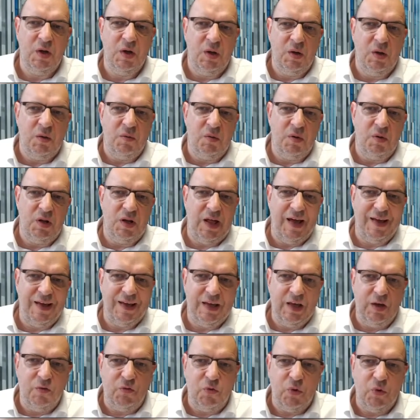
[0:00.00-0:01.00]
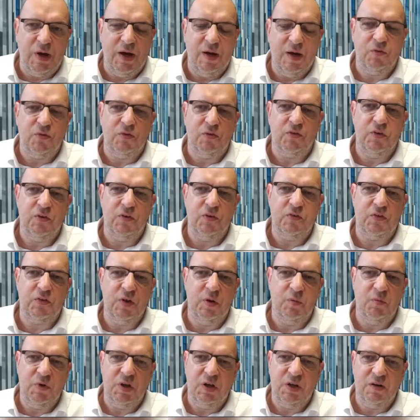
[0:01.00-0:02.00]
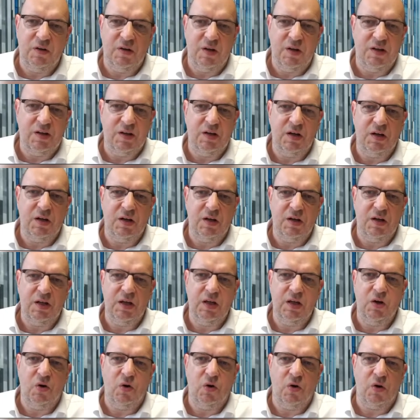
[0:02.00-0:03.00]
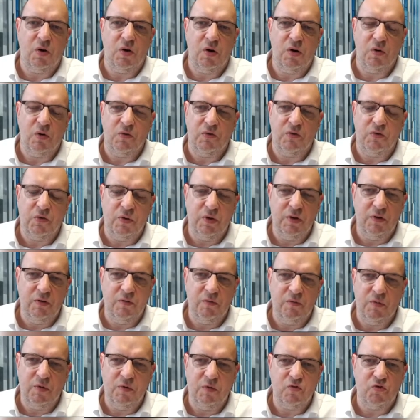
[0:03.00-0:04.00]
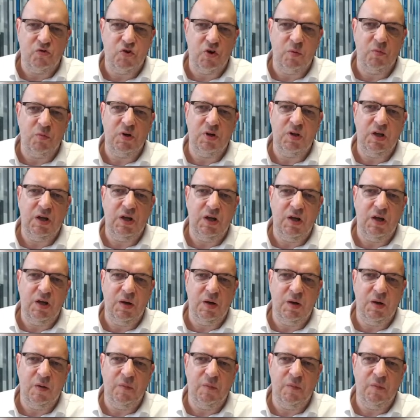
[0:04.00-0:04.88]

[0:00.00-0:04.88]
Like if you have a system in Italy or also in Germany,